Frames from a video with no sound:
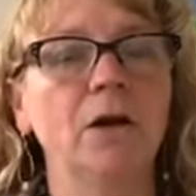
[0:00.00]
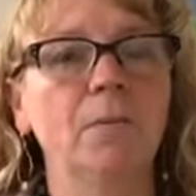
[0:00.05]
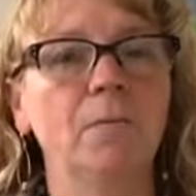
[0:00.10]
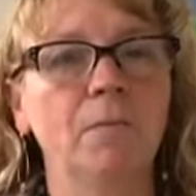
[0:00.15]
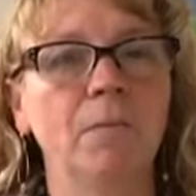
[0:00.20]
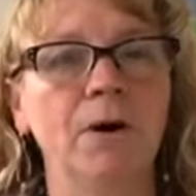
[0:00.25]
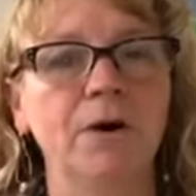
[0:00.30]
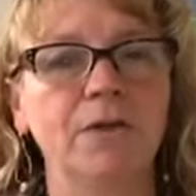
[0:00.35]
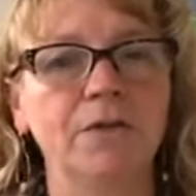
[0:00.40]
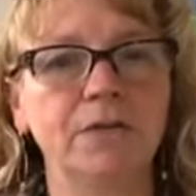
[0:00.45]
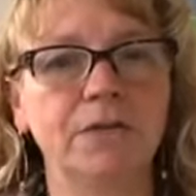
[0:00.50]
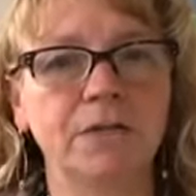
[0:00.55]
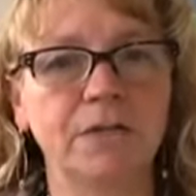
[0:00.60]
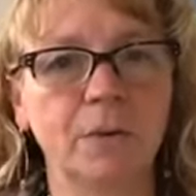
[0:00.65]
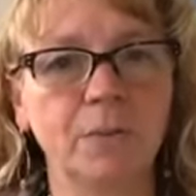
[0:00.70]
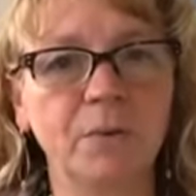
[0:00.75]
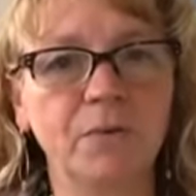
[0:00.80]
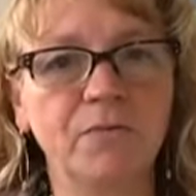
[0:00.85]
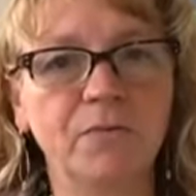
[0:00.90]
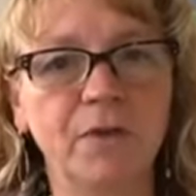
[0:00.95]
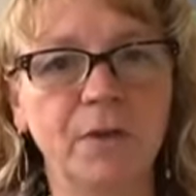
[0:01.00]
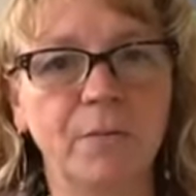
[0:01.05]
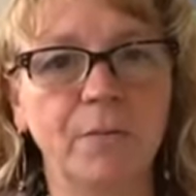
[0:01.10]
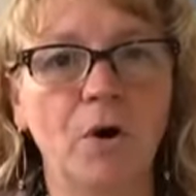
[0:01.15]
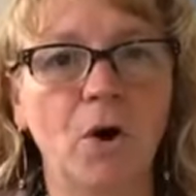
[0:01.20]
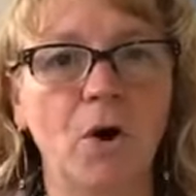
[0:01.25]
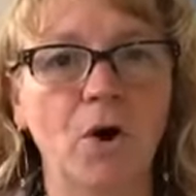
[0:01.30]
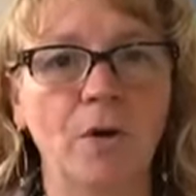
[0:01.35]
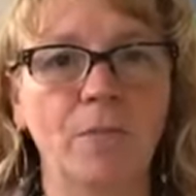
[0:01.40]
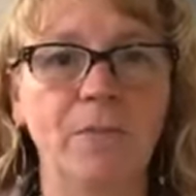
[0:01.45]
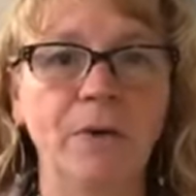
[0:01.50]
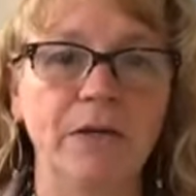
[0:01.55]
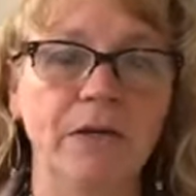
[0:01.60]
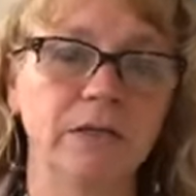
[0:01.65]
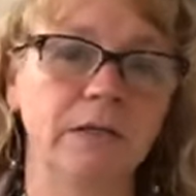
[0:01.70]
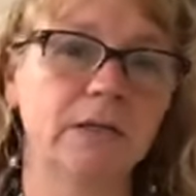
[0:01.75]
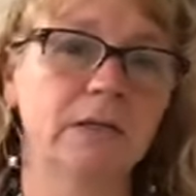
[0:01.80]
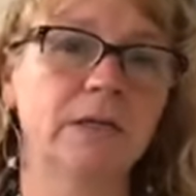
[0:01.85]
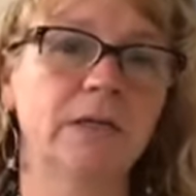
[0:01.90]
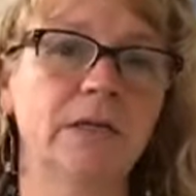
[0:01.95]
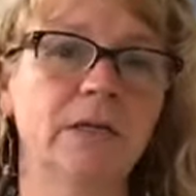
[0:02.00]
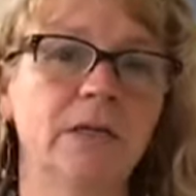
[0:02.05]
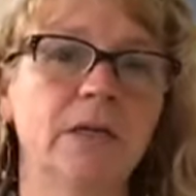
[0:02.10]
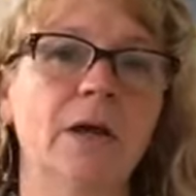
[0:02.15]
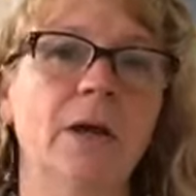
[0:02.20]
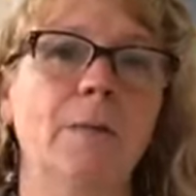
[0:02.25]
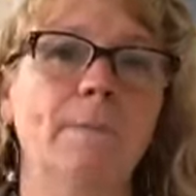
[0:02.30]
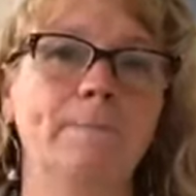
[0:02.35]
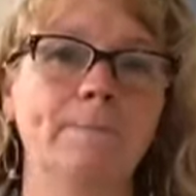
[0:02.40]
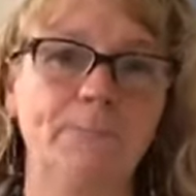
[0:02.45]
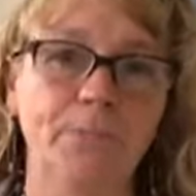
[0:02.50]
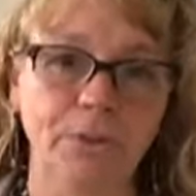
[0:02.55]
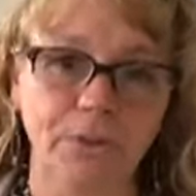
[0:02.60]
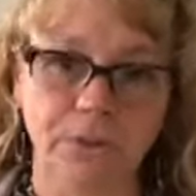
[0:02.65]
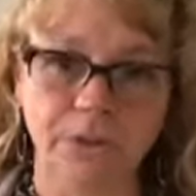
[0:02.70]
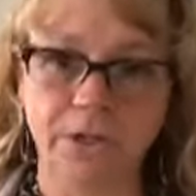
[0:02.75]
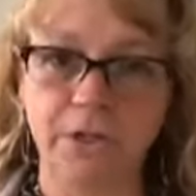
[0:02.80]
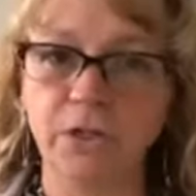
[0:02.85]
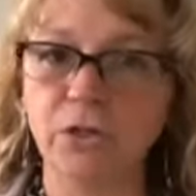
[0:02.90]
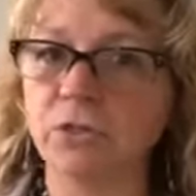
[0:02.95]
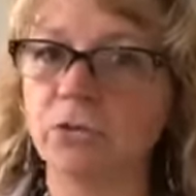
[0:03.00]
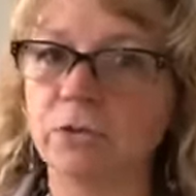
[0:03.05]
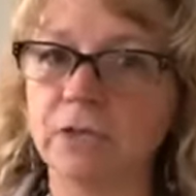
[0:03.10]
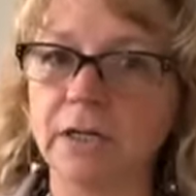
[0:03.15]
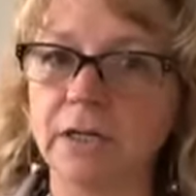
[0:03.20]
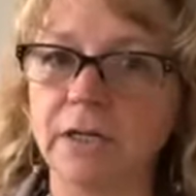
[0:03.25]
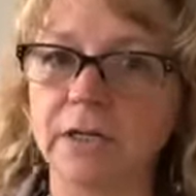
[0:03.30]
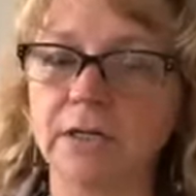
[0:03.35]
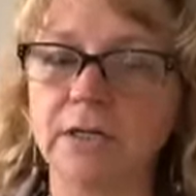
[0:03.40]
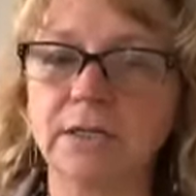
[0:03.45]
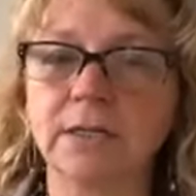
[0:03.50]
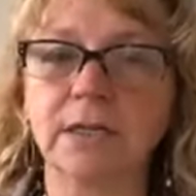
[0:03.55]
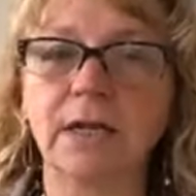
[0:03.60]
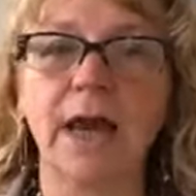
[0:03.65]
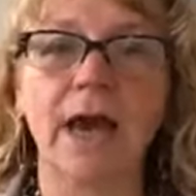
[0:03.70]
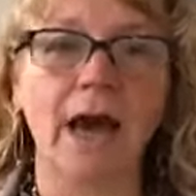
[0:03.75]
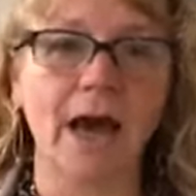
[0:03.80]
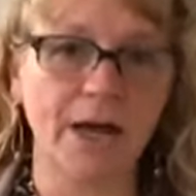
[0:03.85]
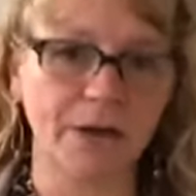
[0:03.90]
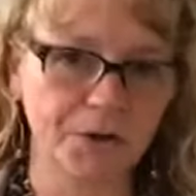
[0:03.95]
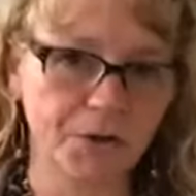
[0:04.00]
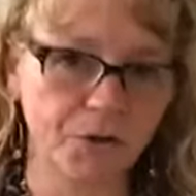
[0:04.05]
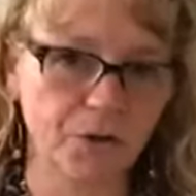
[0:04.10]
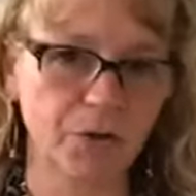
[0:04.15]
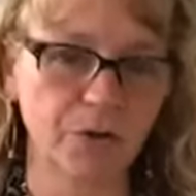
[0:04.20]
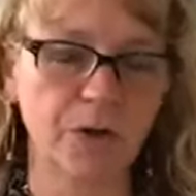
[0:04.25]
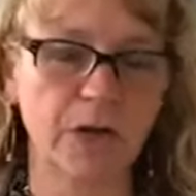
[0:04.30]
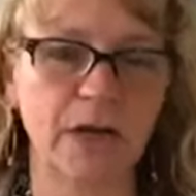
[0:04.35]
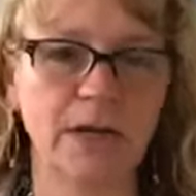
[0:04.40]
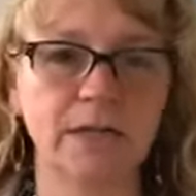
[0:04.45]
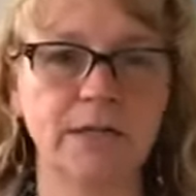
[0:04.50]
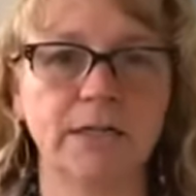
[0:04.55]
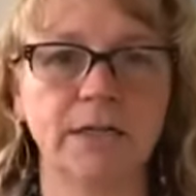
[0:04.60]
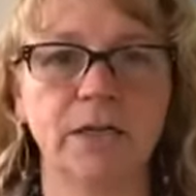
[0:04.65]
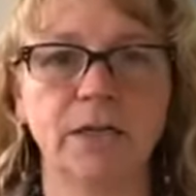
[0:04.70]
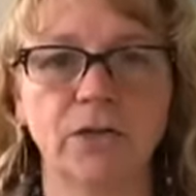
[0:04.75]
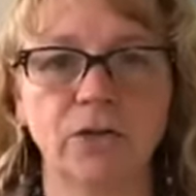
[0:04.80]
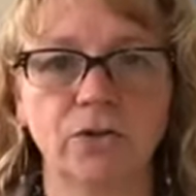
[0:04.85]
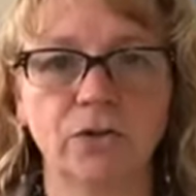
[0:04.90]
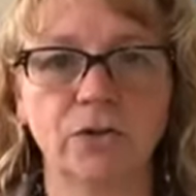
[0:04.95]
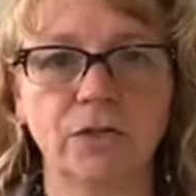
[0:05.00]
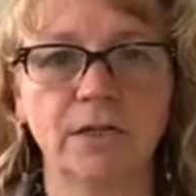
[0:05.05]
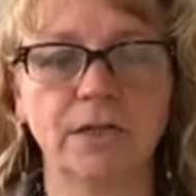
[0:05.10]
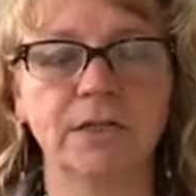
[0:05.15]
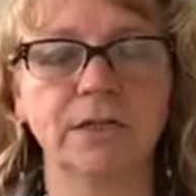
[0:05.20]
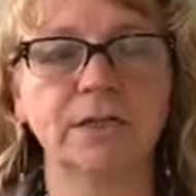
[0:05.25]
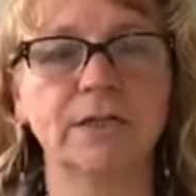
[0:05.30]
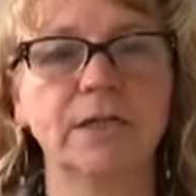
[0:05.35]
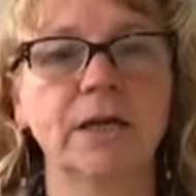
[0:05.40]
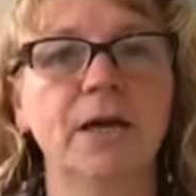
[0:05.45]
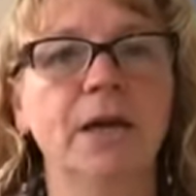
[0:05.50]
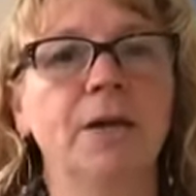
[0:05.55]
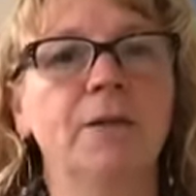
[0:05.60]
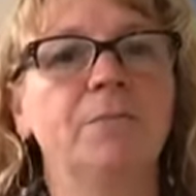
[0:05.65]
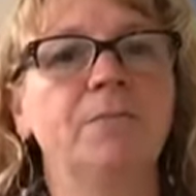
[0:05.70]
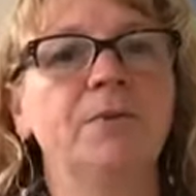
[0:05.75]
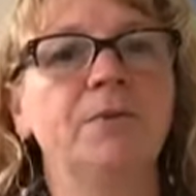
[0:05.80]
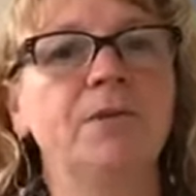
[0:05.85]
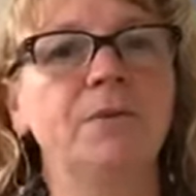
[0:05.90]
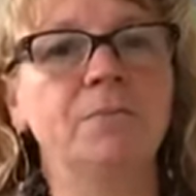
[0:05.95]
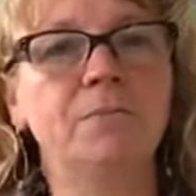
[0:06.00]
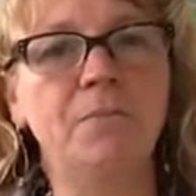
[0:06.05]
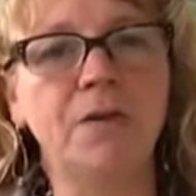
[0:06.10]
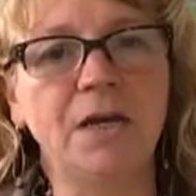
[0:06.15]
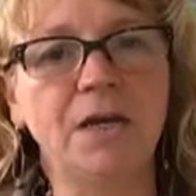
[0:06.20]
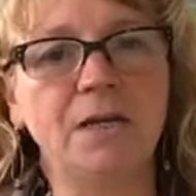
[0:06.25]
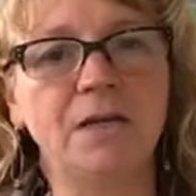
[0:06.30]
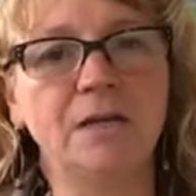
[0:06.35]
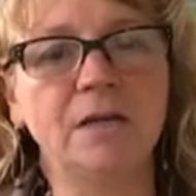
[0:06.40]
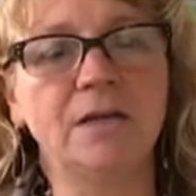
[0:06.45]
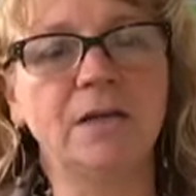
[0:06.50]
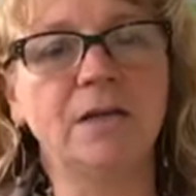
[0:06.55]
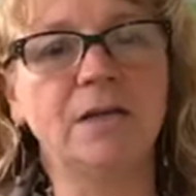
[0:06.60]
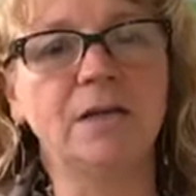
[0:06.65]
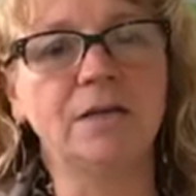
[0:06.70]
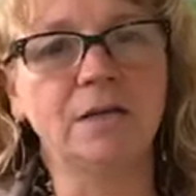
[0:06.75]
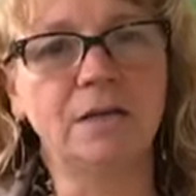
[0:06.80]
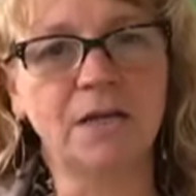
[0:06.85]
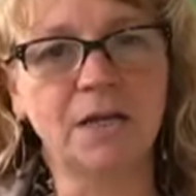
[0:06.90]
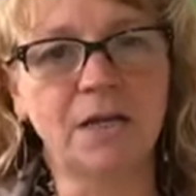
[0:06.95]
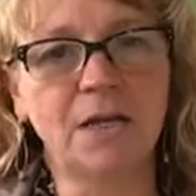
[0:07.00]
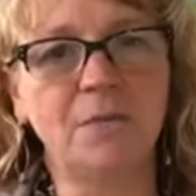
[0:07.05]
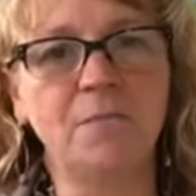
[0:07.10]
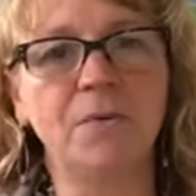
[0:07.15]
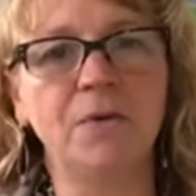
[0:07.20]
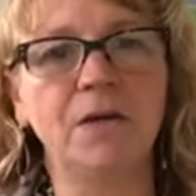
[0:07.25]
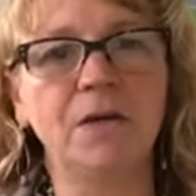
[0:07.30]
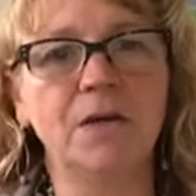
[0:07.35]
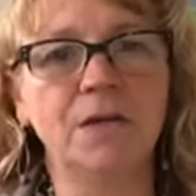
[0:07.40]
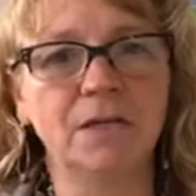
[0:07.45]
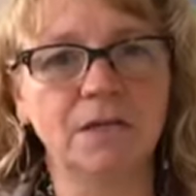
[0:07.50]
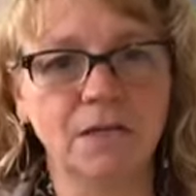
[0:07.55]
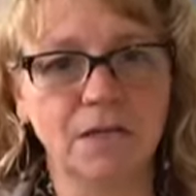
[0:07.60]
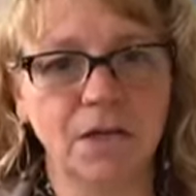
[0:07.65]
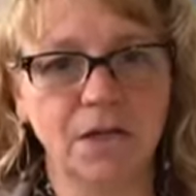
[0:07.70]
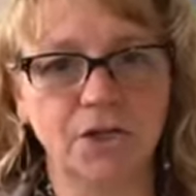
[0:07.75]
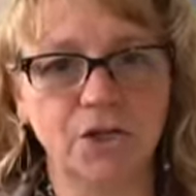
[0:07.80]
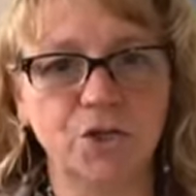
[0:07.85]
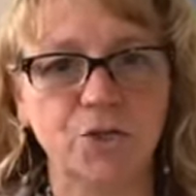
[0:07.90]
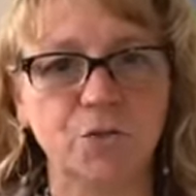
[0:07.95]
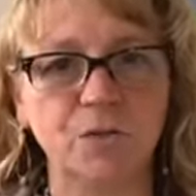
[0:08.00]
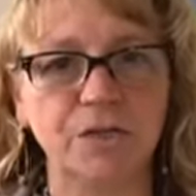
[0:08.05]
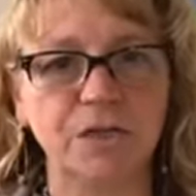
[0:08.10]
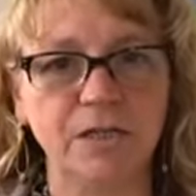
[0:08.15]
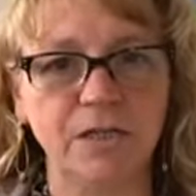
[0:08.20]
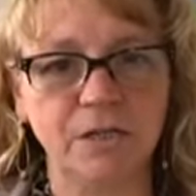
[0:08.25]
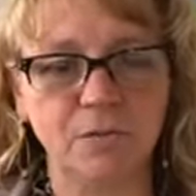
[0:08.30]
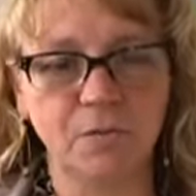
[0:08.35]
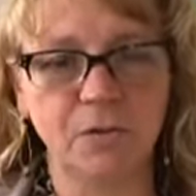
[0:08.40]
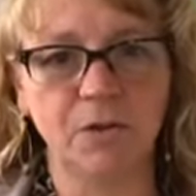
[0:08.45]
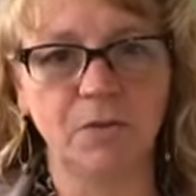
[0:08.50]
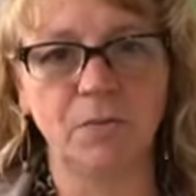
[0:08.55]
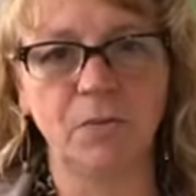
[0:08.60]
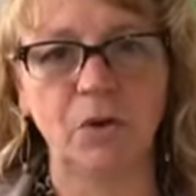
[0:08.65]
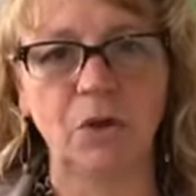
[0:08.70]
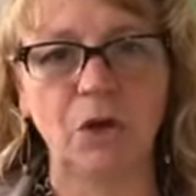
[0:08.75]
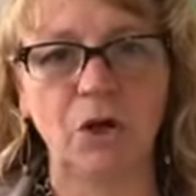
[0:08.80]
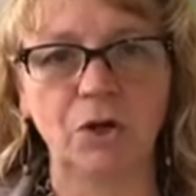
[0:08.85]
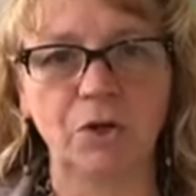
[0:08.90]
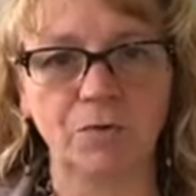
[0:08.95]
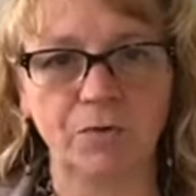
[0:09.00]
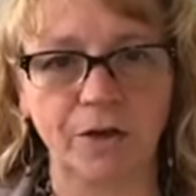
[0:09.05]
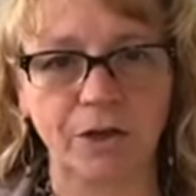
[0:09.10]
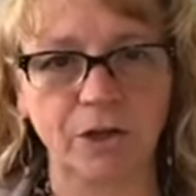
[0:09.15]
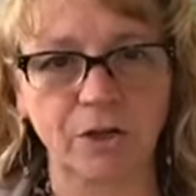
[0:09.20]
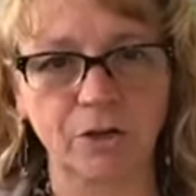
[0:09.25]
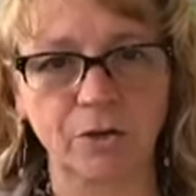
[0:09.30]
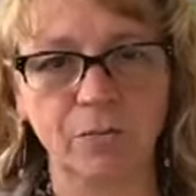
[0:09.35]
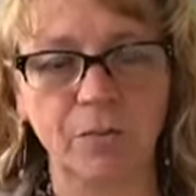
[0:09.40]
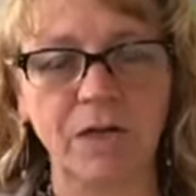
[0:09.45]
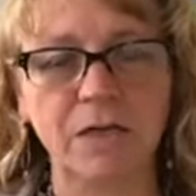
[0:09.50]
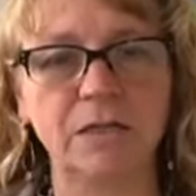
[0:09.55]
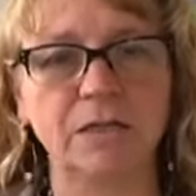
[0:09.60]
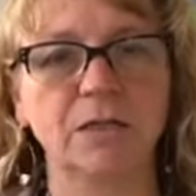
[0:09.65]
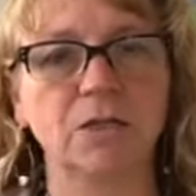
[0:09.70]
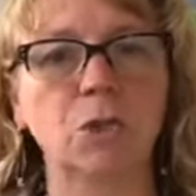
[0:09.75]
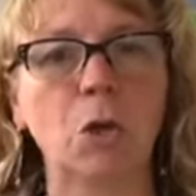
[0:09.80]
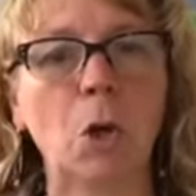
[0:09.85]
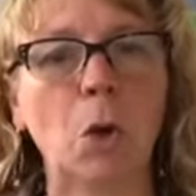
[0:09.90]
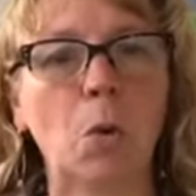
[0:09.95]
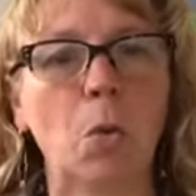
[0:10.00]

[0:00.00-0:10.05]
but some of them are basically building your list, categorizing your list, but the main thing is keeping in touch with these people on a regular basis.